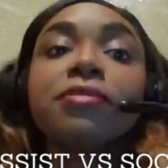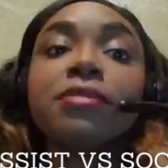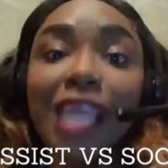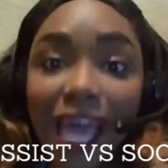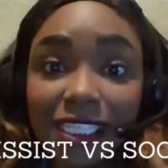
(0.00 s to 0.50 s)

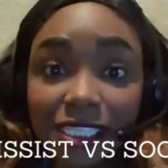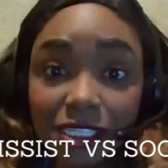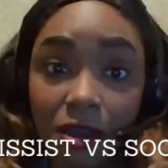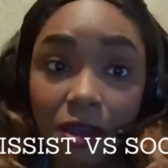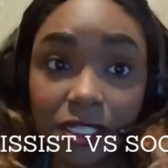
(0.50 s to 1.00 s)
That's a
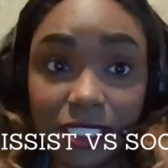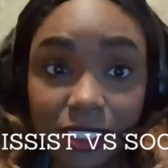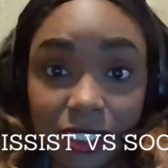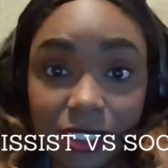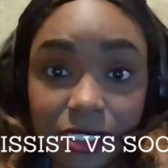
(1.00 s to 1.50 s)

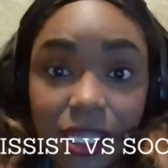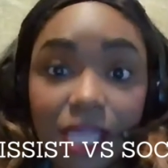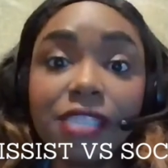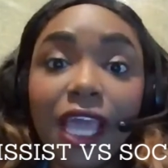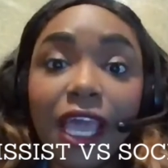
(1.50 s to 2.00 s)
narcissist.
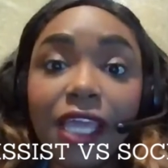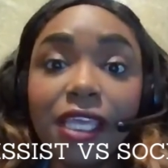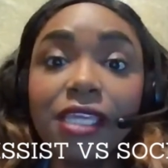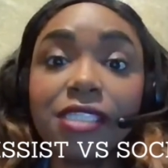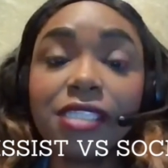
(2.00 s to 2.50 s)
That
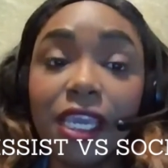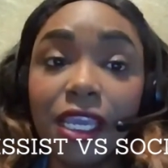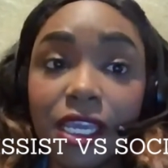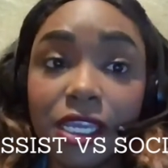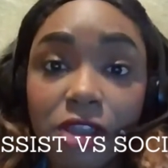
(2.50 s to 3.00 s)
is
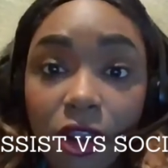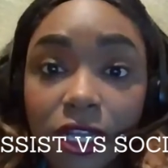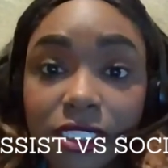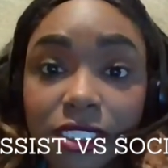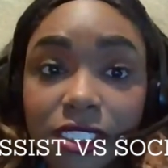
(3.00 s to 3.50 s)
a
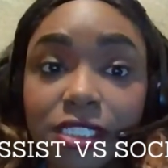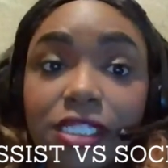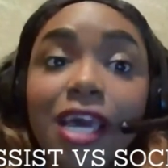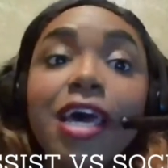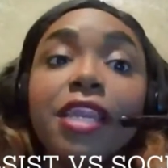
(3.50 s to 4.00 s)
narcissist.
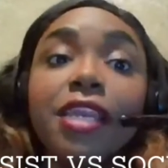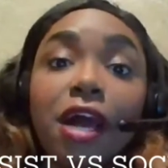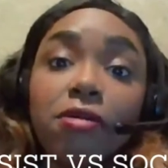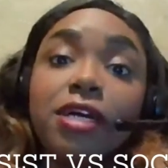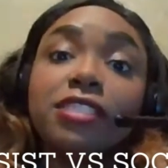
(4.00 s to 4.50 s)

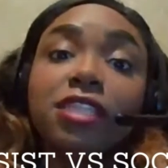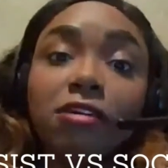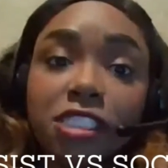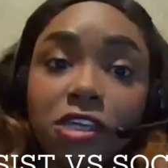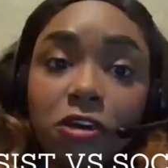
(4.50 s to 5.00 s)
Now, a
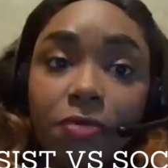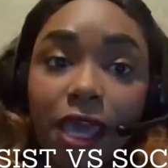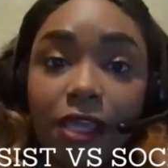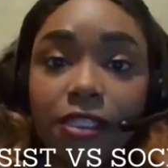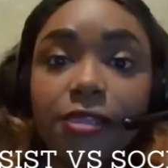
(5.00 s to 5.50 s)

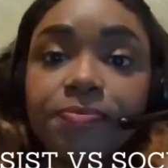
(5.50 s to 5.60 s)
sociopath.